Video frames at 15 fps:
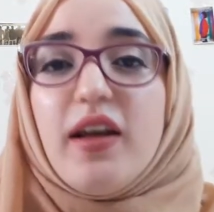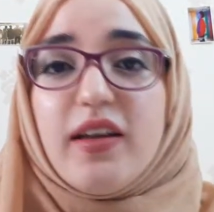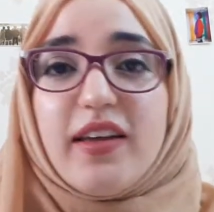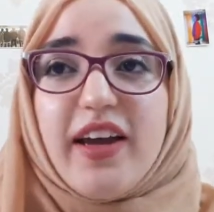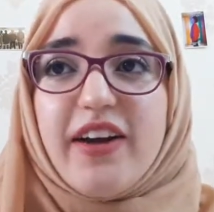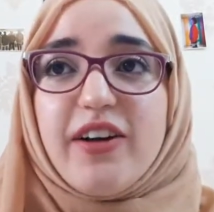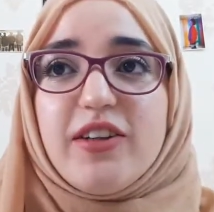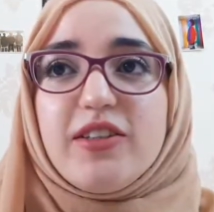
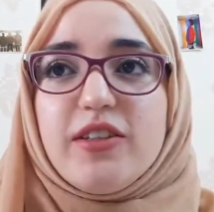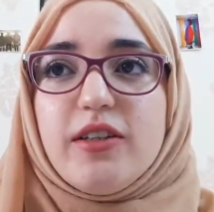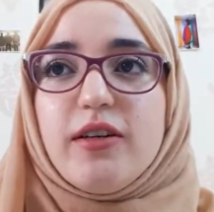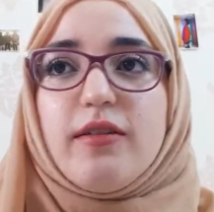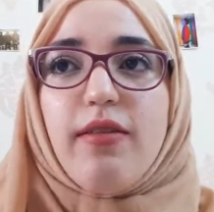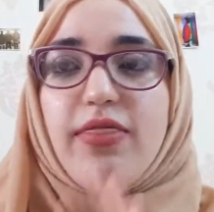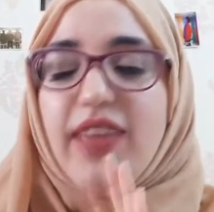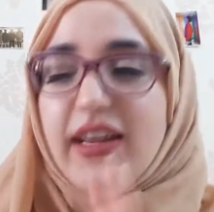
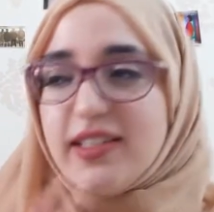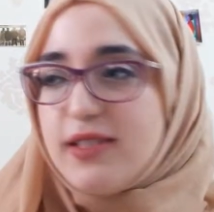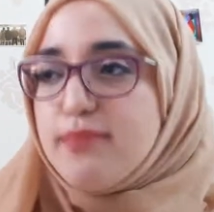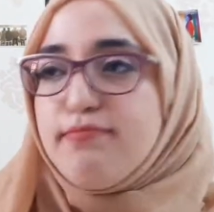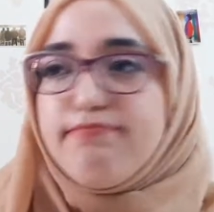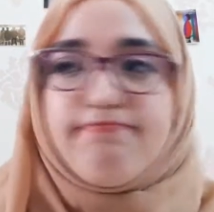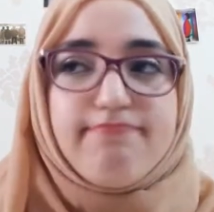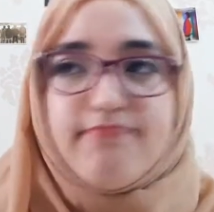character,
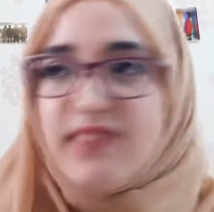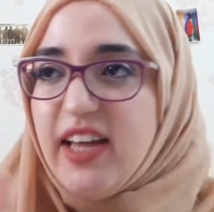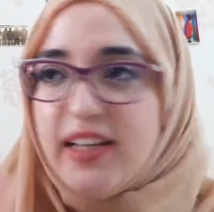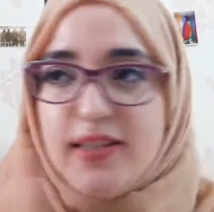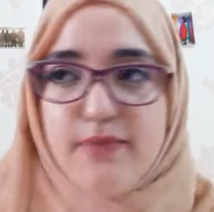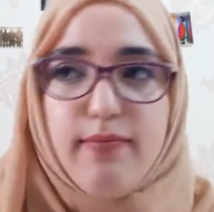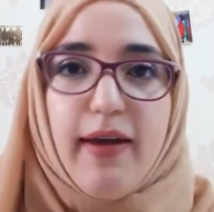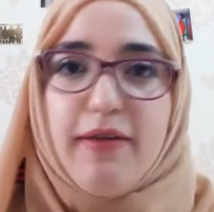
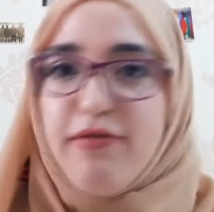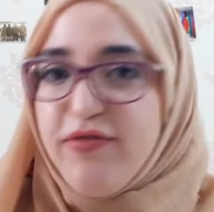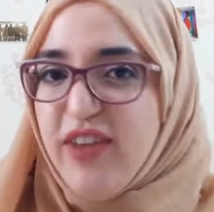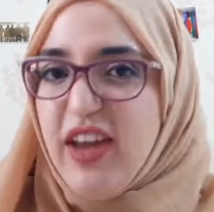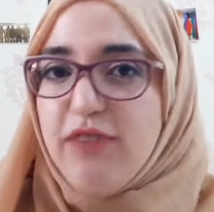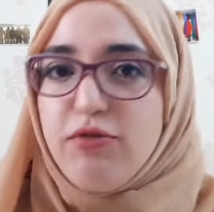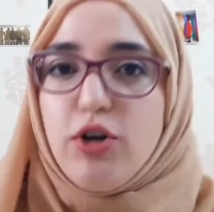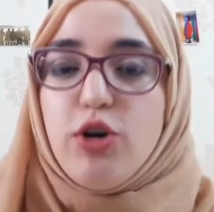that's my
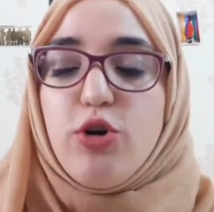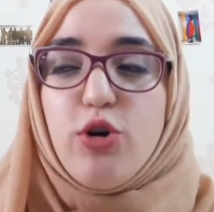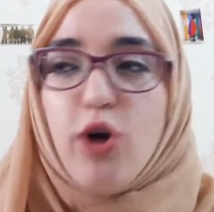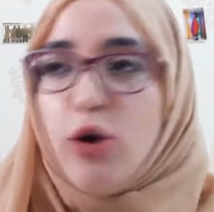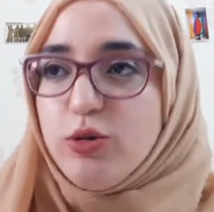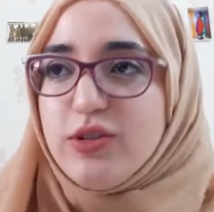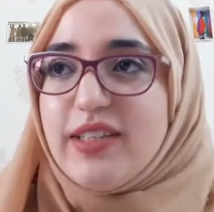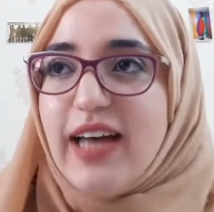favorite,
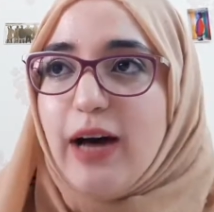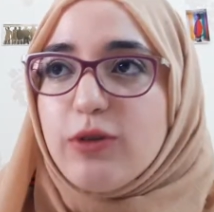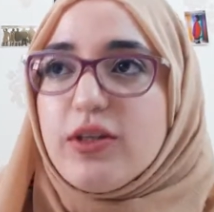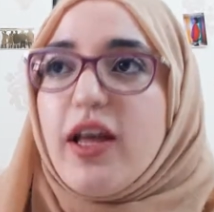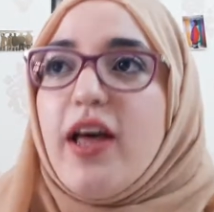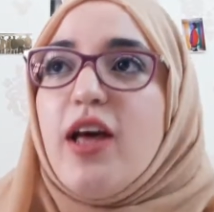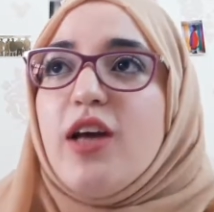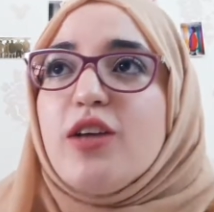no doubt.
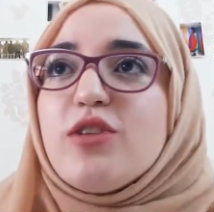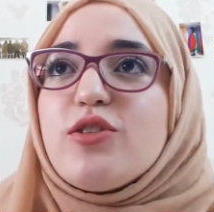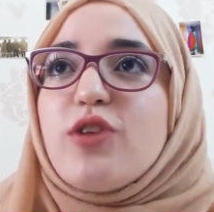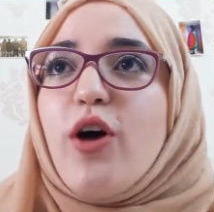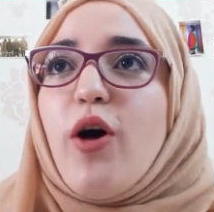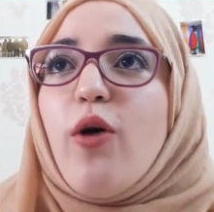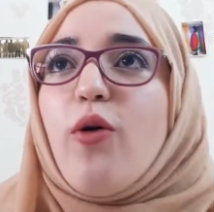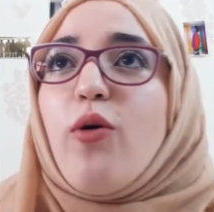
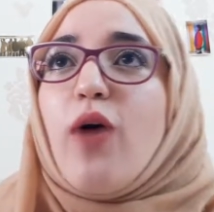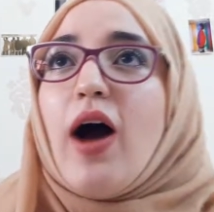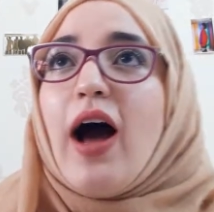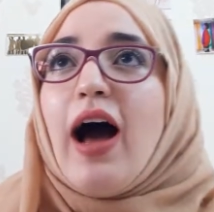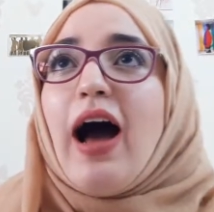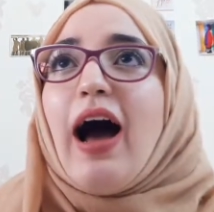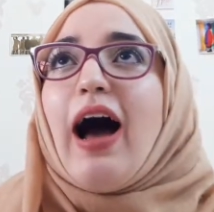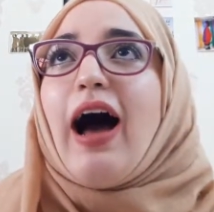So,
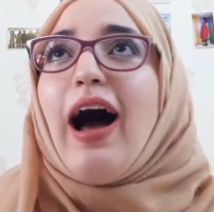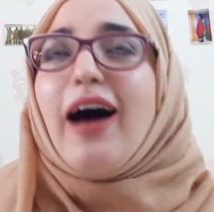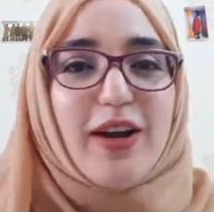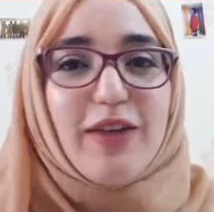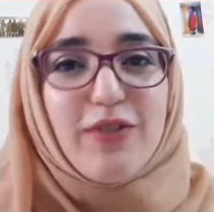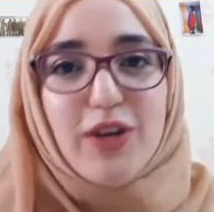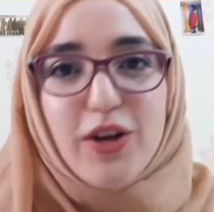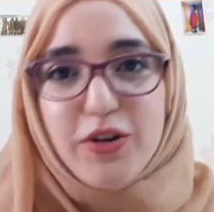
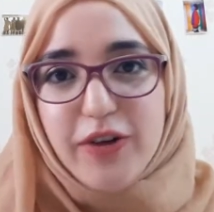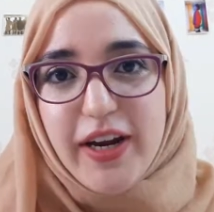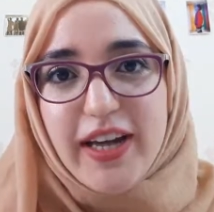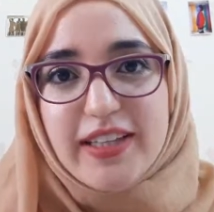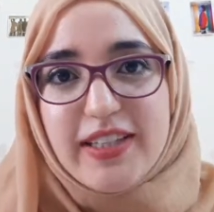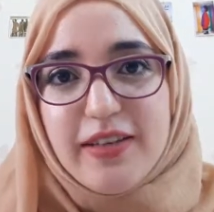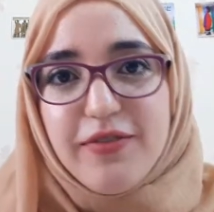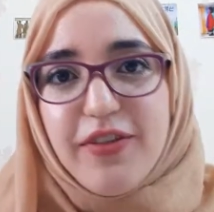even Korea
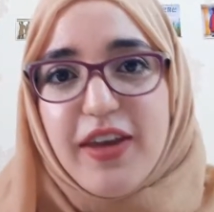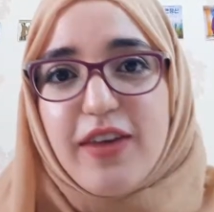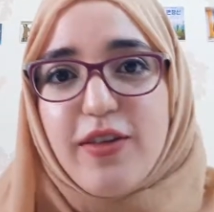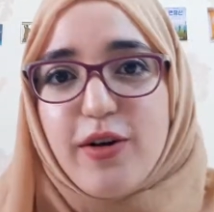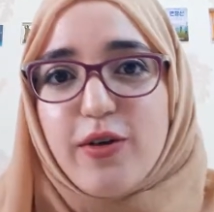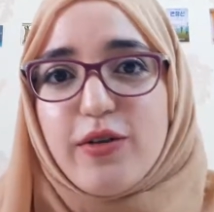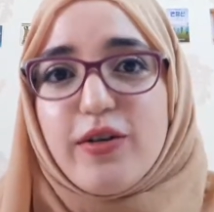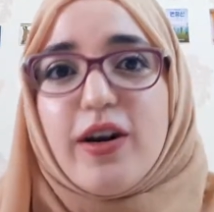TV,
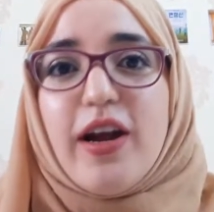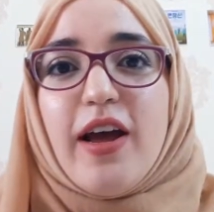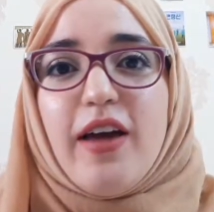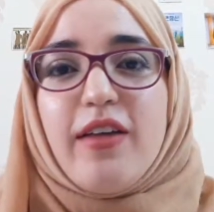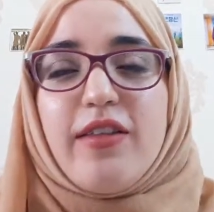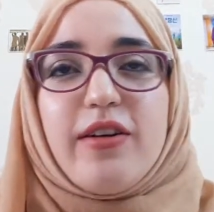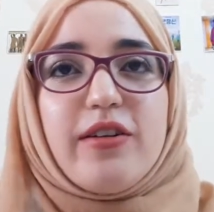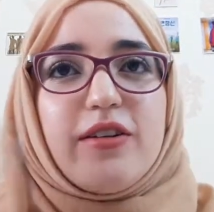
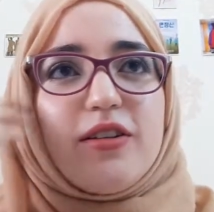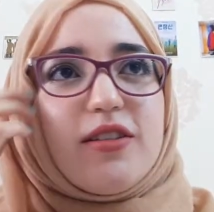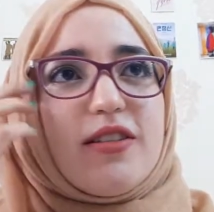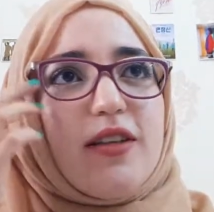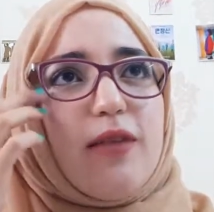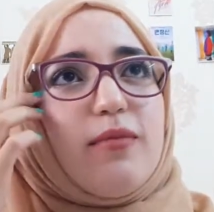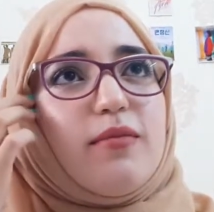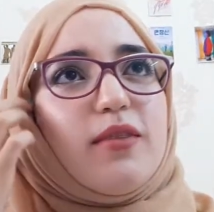there are
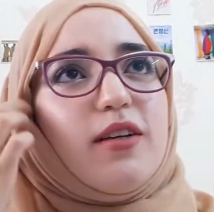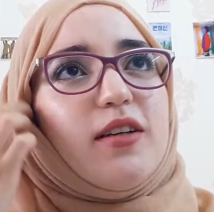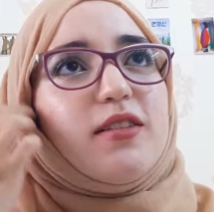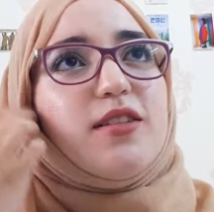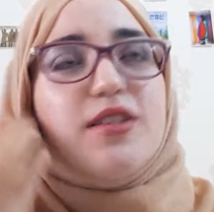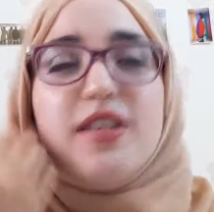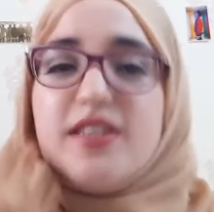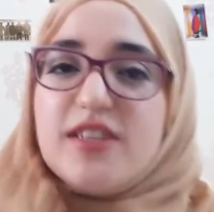some
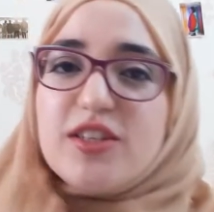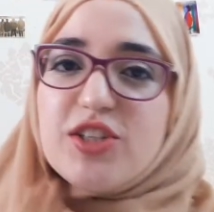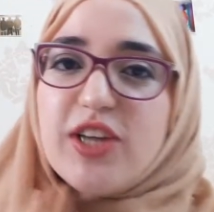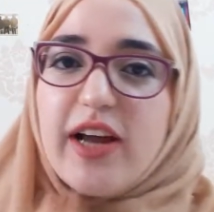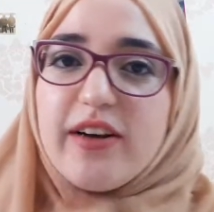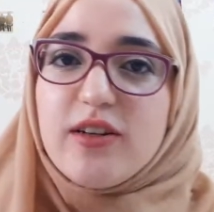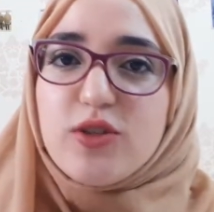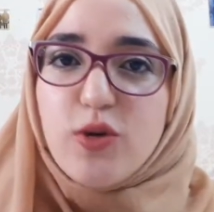Tunisian
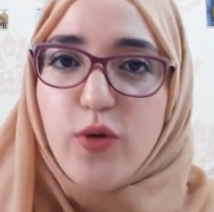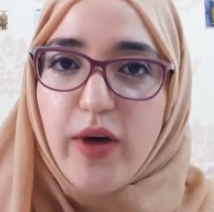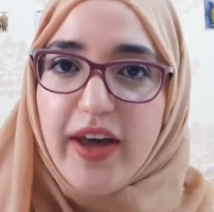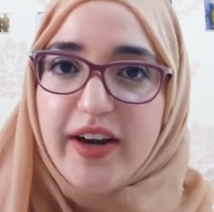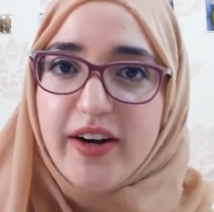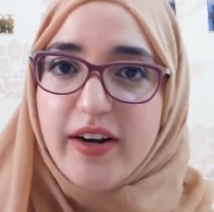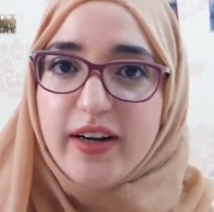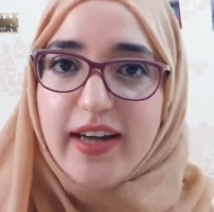channels who
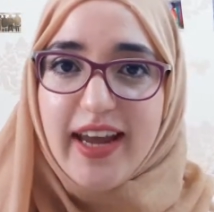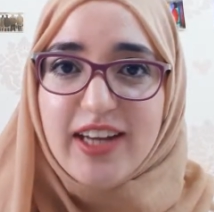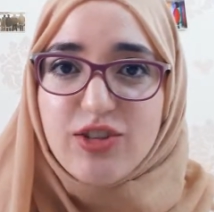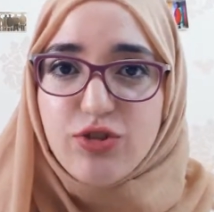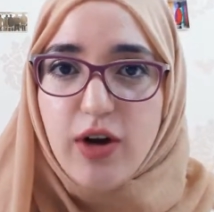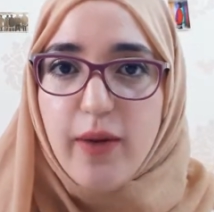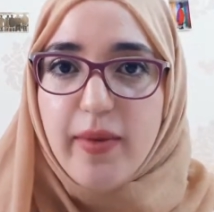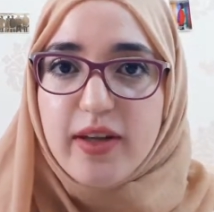air
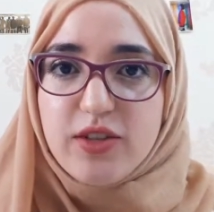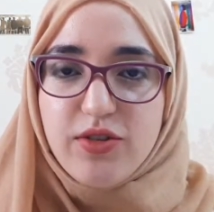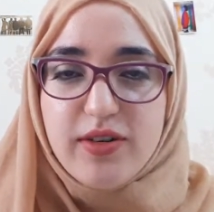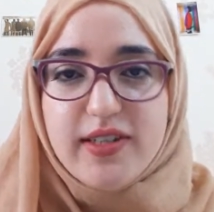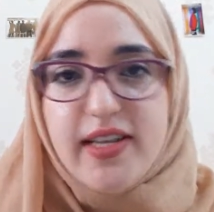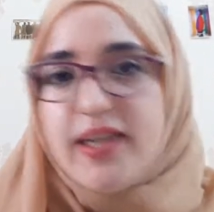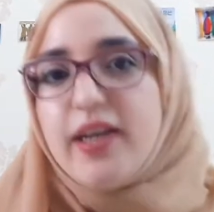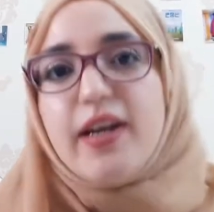K-drama
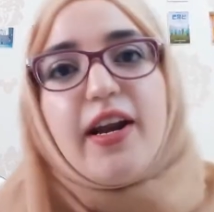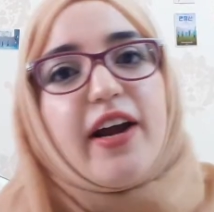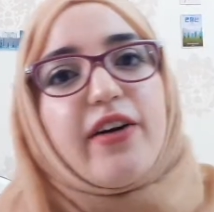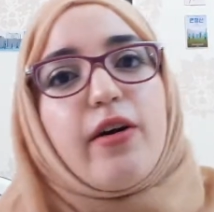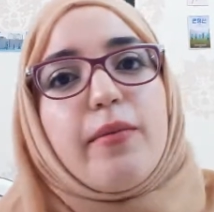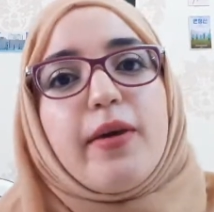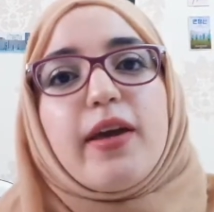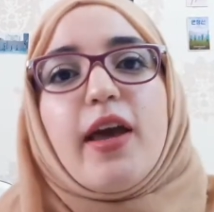translated in
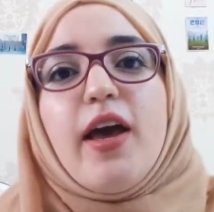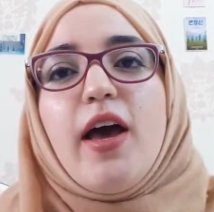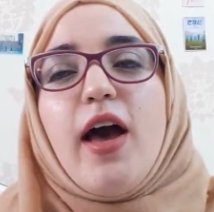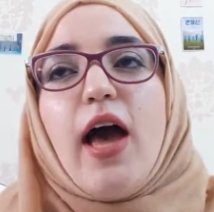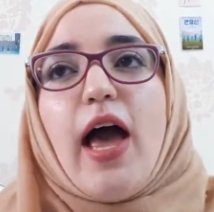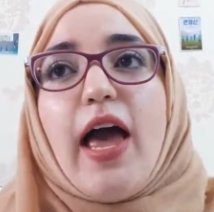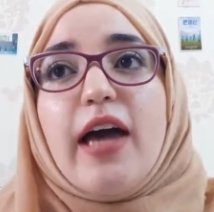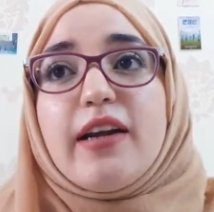Arabic,
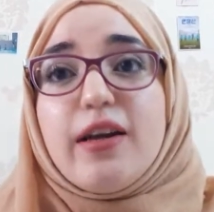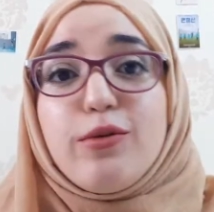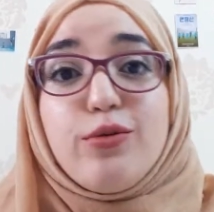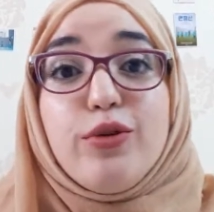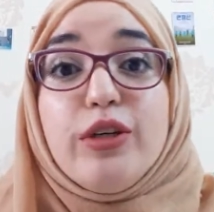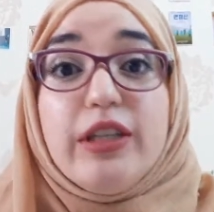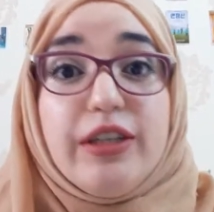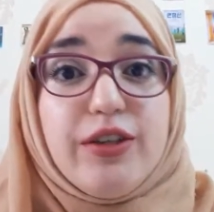and I
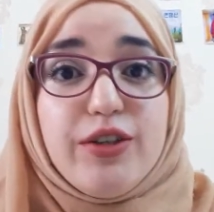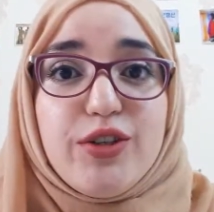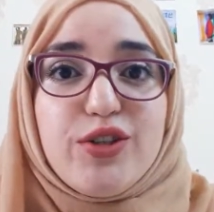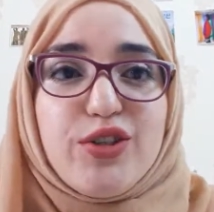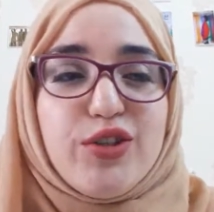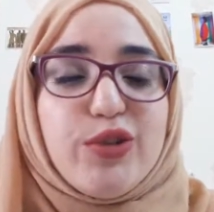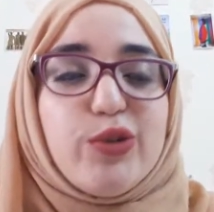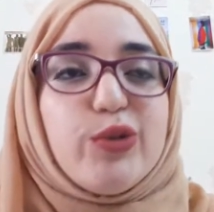really used
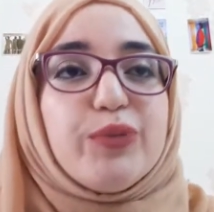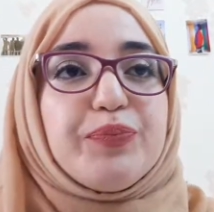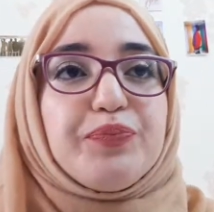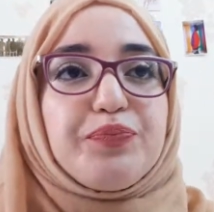to